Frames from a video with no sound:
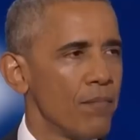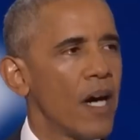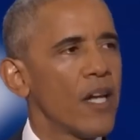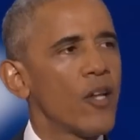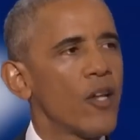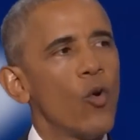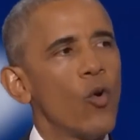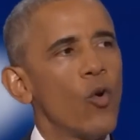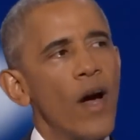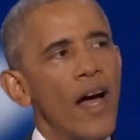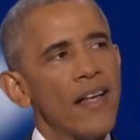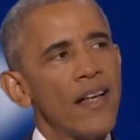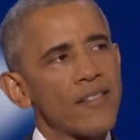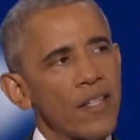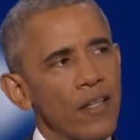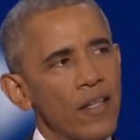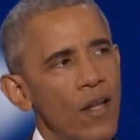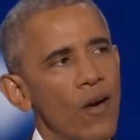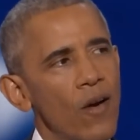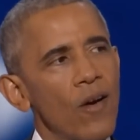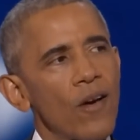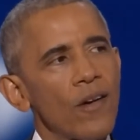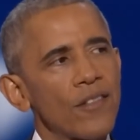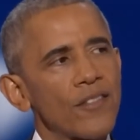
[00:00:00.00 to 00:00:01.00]
but who has
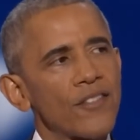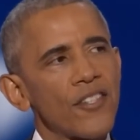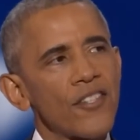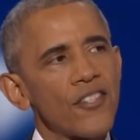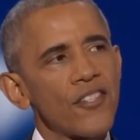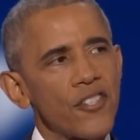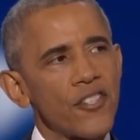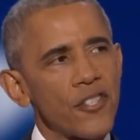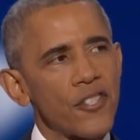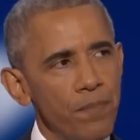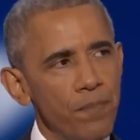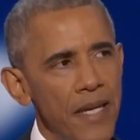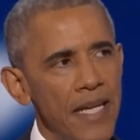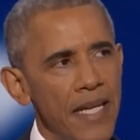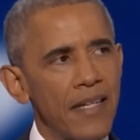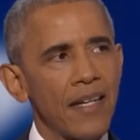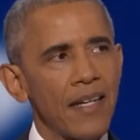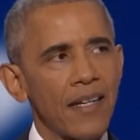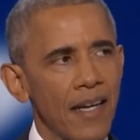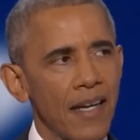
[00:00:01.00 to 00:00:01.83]
learned to speak